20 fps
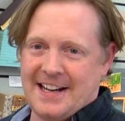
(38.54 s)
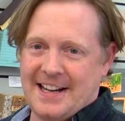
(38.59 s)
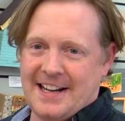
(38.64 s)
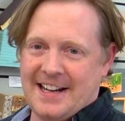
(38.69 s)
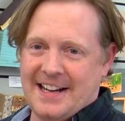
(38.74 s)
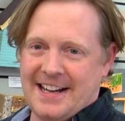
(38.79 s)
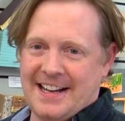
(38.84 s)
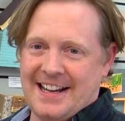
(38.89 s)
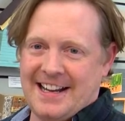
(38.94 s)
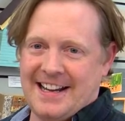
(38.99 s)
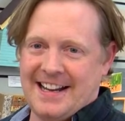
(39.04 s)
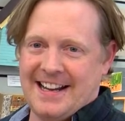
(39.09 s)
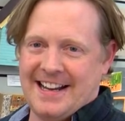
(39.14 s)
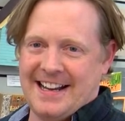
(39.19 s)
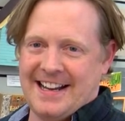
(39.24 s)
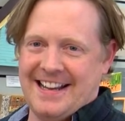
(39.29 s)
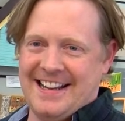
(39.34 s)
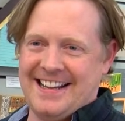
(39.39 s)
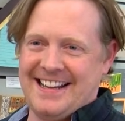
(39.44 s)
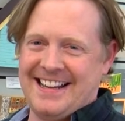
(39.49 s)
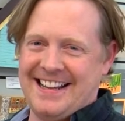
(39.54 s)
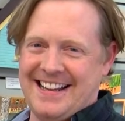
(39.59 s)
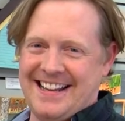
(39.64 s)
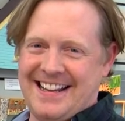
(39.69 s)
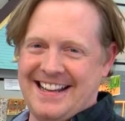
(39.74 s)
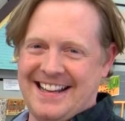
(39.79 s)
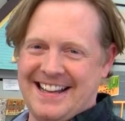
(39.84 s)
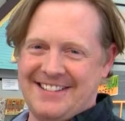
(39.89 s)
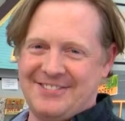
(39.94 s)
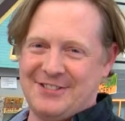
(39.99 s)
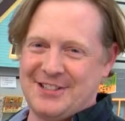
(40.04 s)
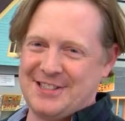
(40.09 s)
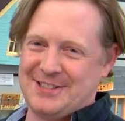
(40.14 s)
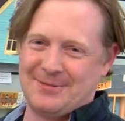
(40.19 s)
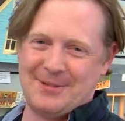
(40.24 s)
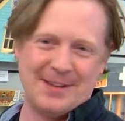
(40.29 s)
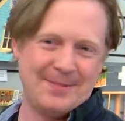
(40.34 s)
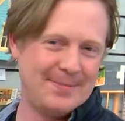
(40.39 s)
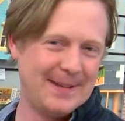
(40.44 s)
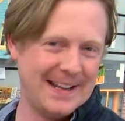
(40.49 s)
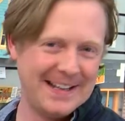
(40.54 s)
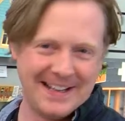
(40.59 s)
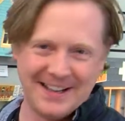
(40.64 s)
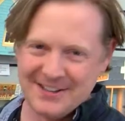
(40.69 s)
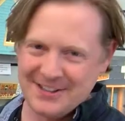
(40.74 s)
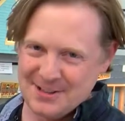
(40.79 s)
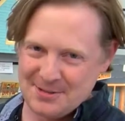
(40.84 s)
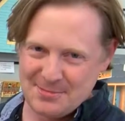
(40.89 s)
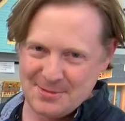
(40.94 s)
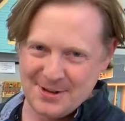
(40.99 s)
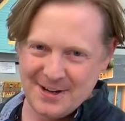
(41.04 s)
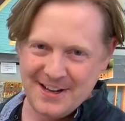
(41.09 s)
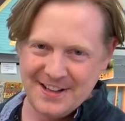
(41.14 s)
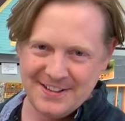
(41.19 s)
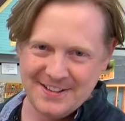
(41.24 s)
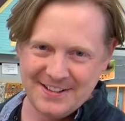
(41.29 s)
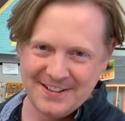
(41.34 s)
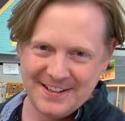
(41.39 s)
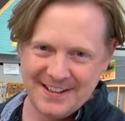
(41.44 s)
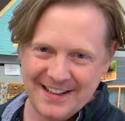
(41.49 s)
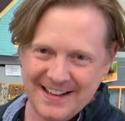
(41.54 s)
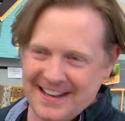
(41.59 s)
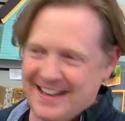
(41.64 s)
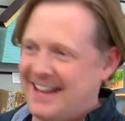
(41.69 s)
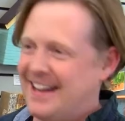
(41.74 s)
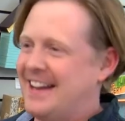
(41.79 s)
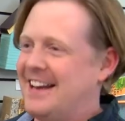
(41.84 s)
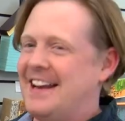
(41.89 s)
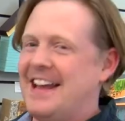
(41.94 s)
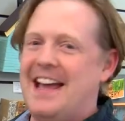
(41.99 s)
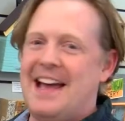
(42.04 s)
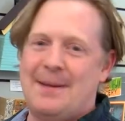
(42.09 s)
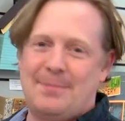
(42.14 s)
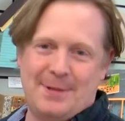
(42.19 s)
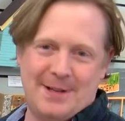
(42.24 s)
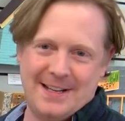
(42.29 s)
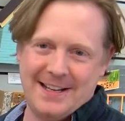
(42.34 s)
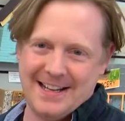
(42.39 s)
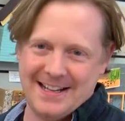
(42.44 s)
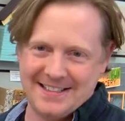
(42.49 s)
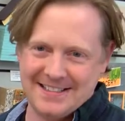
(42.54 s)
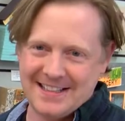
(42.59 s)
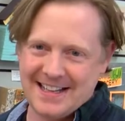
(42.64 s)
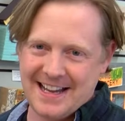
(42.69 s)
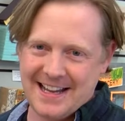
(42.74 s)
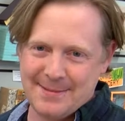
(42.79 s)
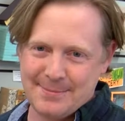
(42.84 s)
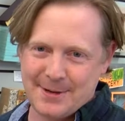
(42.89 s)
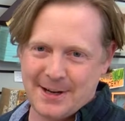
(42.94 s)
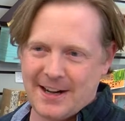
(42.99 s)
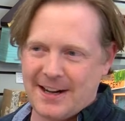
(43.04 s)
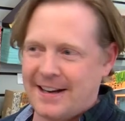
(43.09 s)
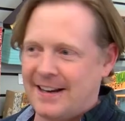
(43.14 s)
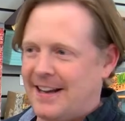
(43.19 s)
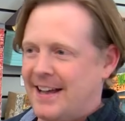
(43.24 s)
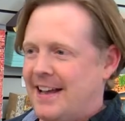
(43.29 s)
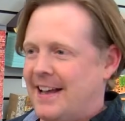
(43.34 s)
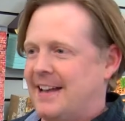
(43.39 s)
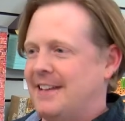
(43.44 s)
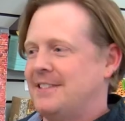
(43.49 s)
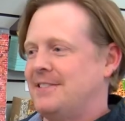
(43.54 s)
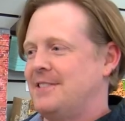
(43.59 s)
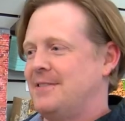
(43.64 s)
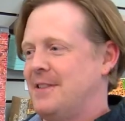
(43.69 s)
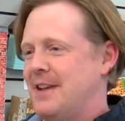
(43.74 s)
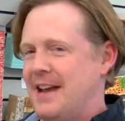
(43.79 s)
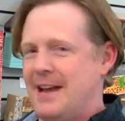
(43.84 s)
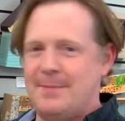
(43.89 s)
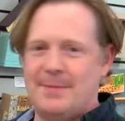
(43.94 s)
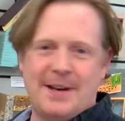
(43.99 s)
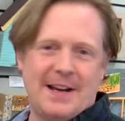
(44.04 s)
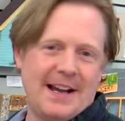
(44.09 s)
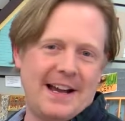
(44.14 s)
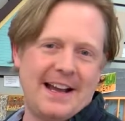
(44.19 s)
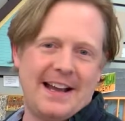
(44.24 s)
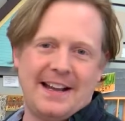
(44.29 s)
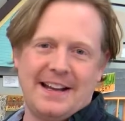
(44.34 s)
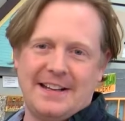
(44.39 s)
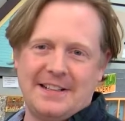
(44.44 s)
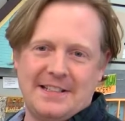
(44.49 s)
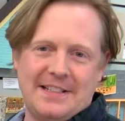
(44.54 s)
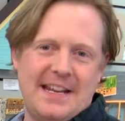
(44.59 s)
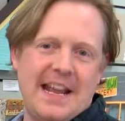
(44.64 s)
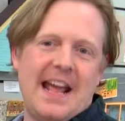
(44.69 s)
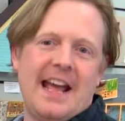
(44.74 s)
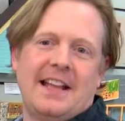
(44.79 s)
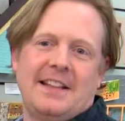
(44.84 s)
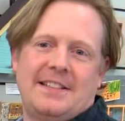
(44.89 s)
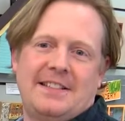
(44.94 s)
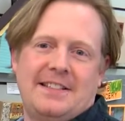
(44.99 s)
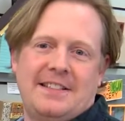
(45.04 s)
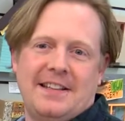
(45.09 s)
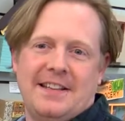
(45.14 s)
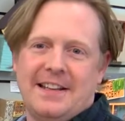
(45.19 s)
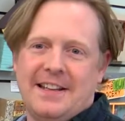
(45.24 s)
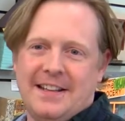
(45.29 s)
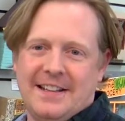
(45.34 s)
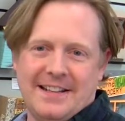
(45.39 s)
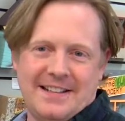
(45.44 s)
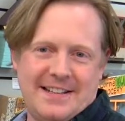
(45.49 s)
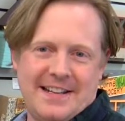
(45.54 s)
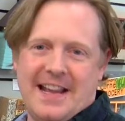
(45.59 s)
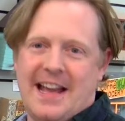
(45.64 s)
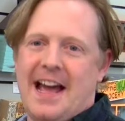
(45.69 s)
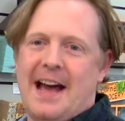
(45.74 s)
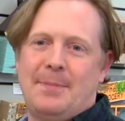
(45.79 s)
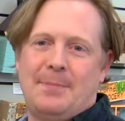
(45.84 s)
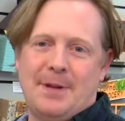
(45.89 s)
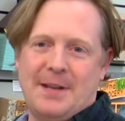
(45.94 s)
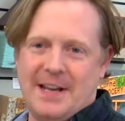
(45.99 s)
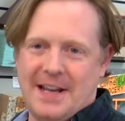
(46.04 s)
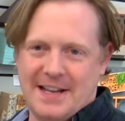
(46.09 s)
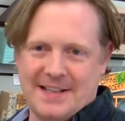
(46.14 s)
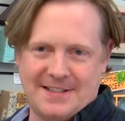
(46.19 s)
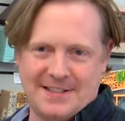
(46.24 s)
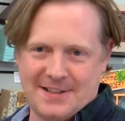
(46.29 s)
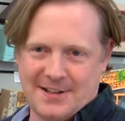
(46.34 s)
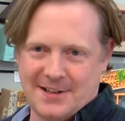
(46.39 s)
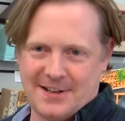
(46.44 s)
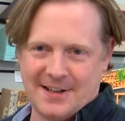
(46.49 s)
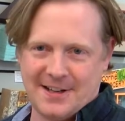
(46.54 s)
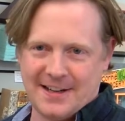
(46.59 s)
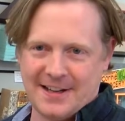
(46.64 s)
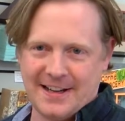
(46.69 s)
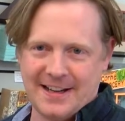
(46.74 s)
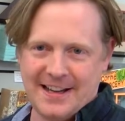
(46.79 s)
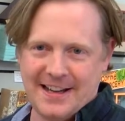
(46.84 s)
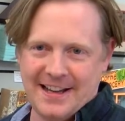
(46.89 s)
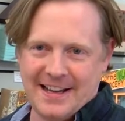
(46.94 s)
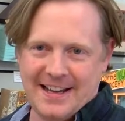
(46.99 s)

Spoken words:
I was with my younger brother, and Happy Days came on, and him and I danced to Happy Days song,